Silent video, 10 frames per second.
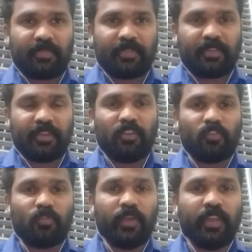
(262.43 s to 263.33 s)
It
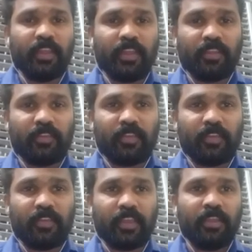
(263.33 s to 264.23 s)
is very
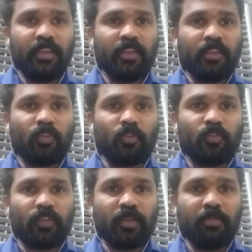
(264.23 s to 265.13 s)
easy to
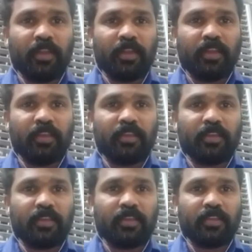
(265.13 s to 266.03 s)
swim in
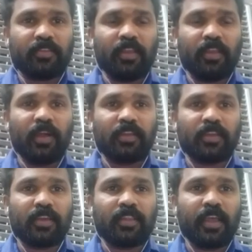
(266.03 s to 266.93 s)
sea
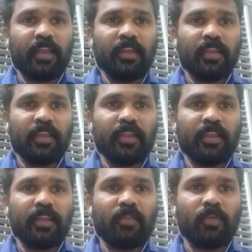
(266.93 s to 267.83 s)
water than in
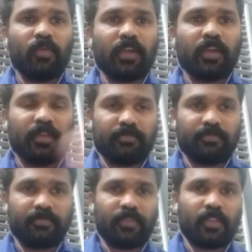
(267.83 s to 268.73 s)
river water.
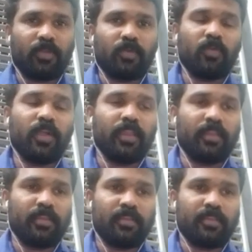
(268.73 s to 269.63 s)
Why?
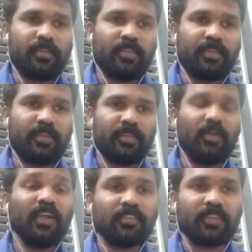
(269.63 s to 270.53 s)

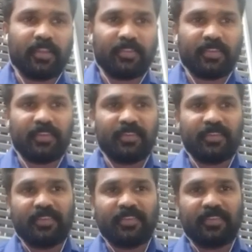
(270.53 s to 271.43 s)
What is the reason?
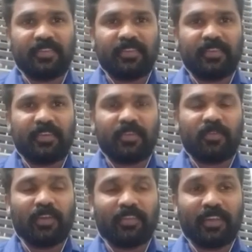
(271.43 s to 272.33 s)

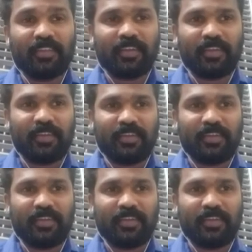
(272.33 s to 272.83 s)
What is the reason?